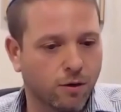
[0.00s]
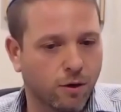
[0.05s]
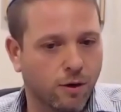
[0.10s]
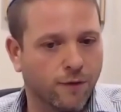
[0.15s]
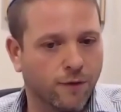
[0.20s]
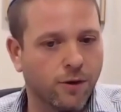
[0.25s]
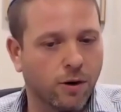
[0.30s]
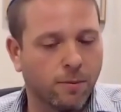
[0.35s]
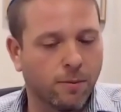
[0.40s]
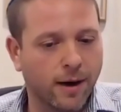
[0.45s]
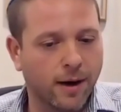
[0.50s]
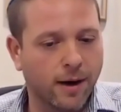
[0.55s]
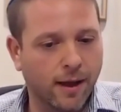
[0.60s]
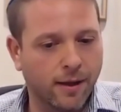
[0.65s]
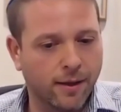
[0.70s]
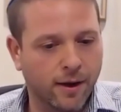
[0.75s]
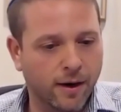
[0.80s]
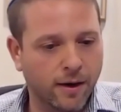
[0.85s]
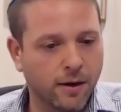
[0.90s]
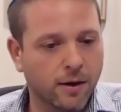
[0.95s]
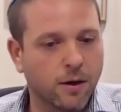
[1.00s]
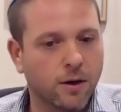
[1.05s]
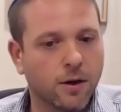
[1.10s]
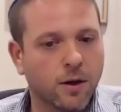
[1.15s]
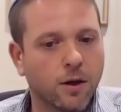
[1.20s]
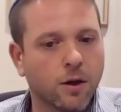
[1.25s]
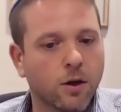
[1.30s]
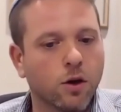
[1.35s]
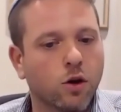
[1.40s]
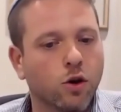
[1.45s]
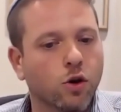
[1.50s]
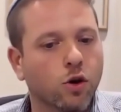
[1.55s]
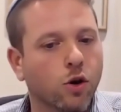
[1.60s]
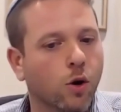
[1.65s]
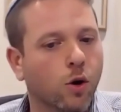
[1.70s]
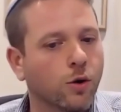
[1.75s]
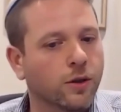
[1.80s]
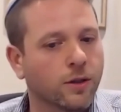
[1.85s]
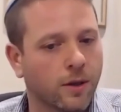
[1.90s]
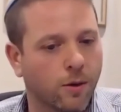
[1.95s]
of your brother
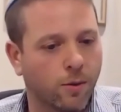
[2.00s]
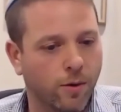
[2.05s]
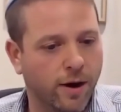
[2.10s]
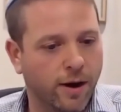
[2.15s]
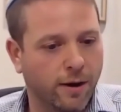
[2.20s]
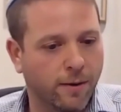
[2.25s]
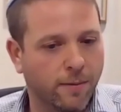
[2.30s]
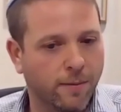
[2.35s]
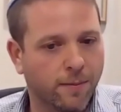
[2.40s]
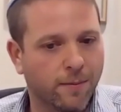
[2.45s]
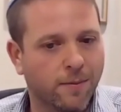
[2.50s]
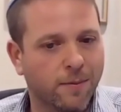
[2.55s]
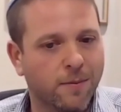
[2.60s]
goes away.